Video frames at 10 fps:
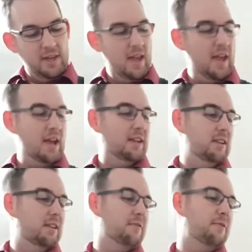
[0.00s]

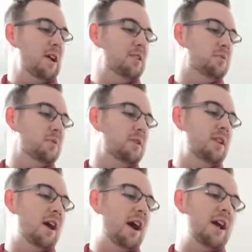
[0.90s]
and the frets were
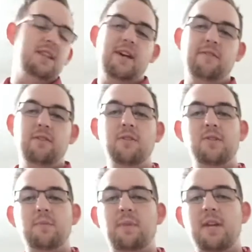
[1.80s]
not level,
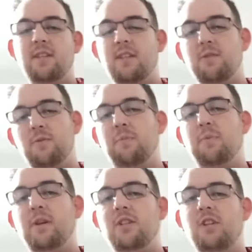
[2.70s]
so I'm guessing this was a
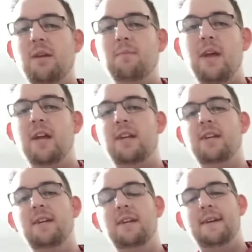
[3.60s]
pretty cheap neck.
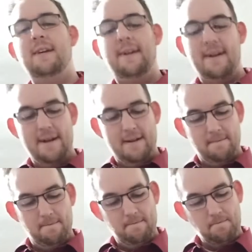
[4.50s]

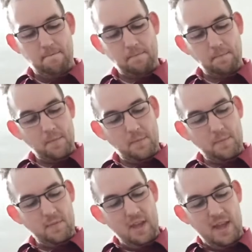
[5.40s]

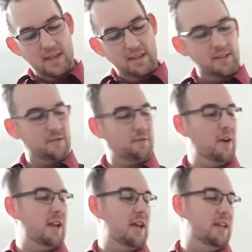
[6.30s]
And these
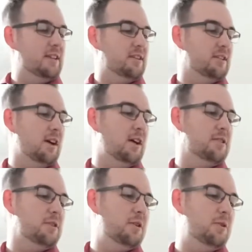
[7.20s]
fret ends
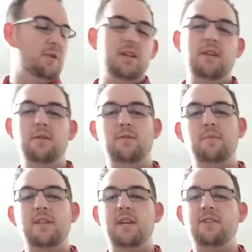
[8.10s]
also could use some
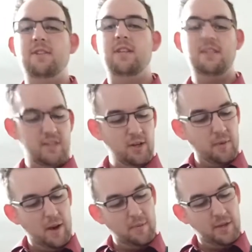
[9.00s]
attention. They still
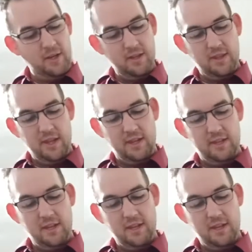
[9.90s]
probably could.